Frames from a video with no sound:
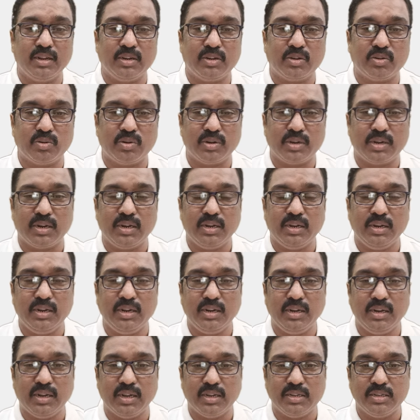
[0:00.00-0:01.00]

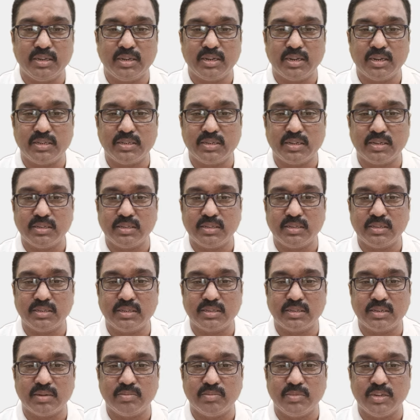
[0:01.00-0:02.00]
Totally education
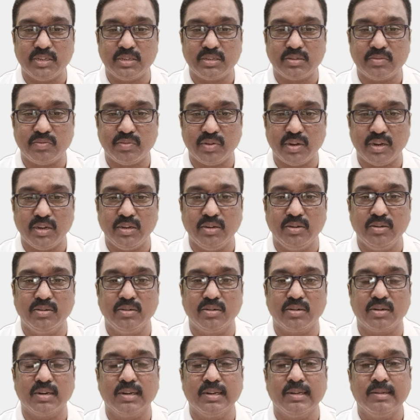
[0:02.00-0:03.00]
system is
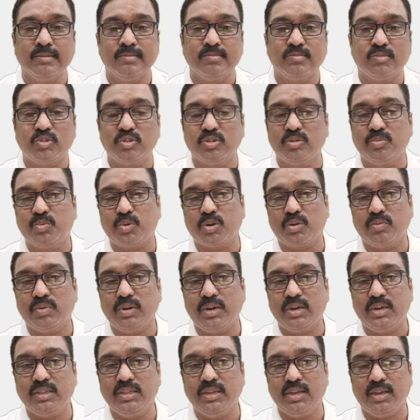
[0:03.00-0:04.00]
failure to
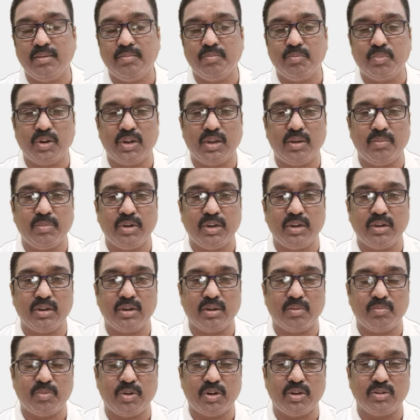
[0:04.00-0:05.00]
provide the employment
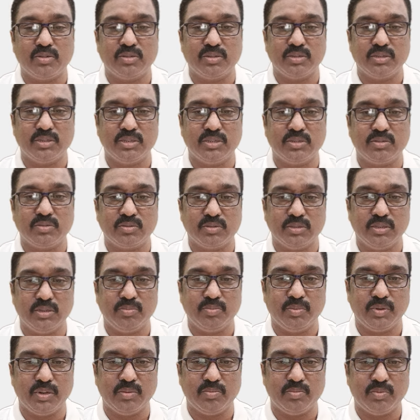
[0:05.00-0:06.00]
opportunities to the
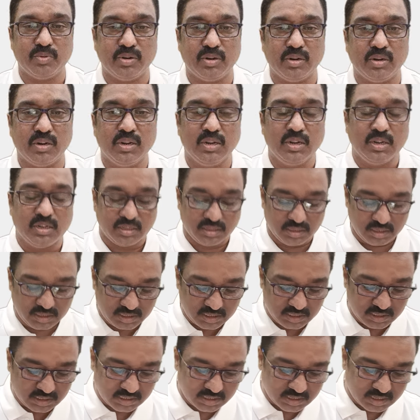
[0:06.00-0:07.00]
people. This is